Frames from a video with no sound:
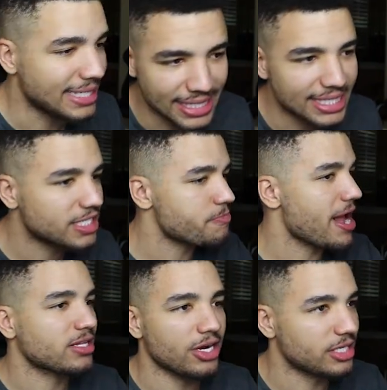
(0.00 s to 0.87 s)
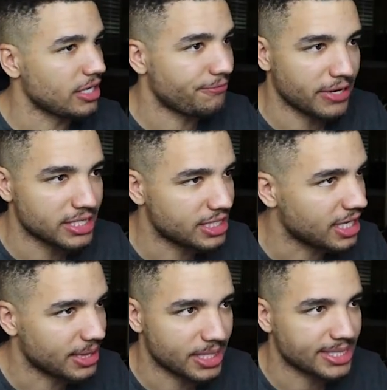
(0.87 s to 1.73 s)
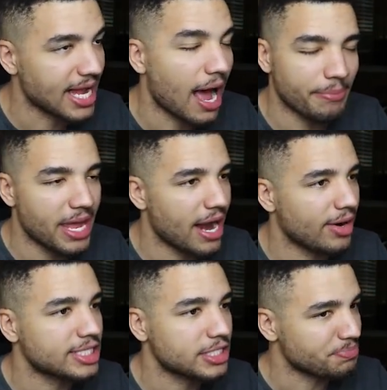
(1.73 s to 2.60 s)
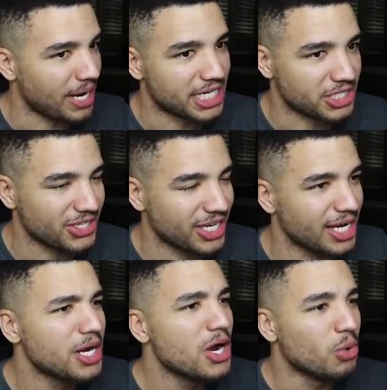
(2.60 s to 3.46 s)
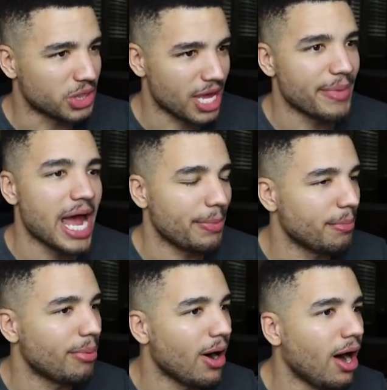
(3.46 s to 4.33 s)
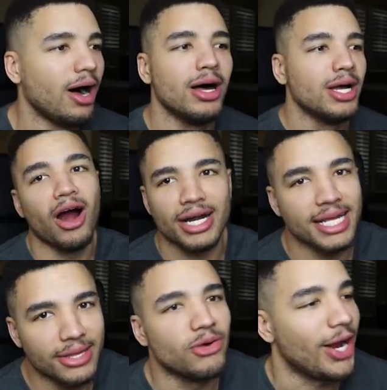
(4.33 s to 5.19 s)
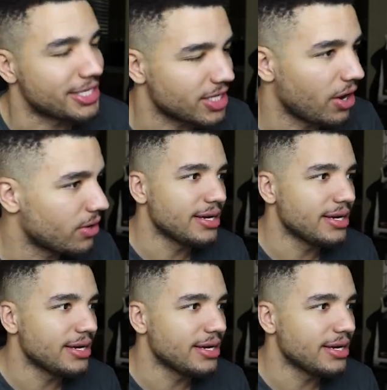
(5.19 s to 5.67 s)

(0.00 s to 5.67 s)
didn't expect our defense to get the stop there, especially with them having the ball already in the red zone.